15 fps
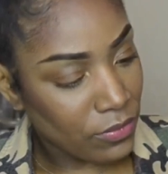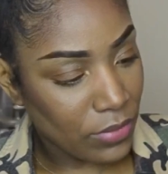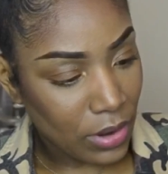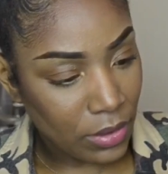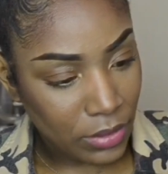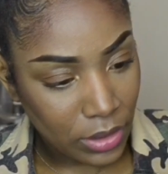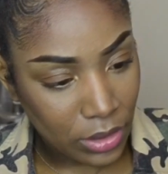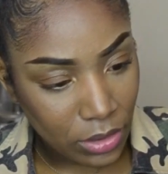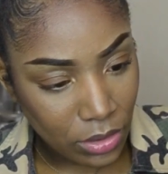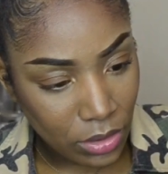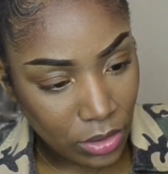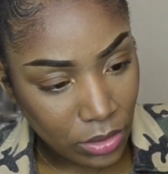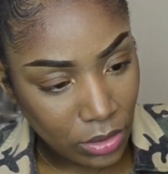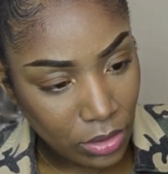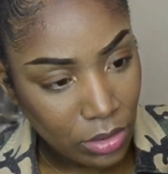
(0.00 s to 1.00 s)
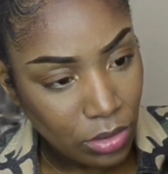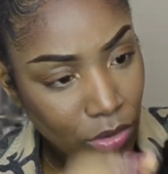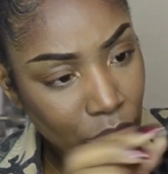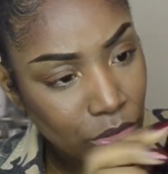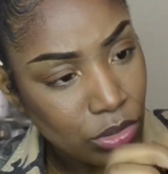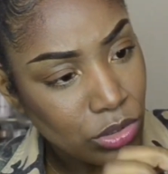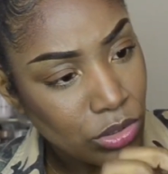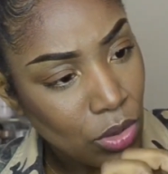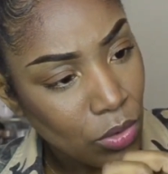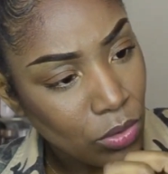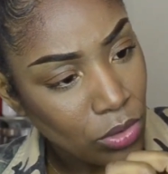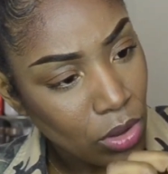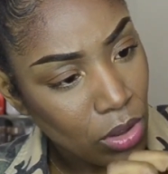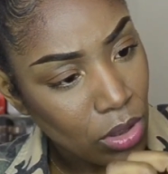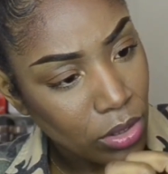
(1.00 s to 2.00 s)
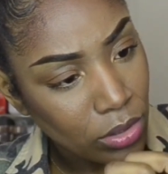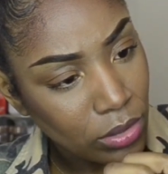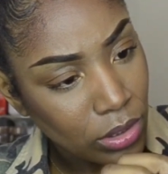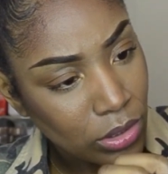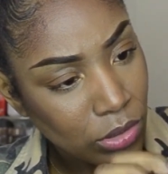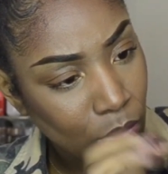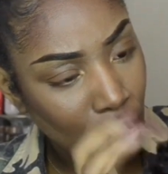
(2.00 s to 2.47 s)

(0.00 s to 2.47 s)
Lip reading: very good sewed on as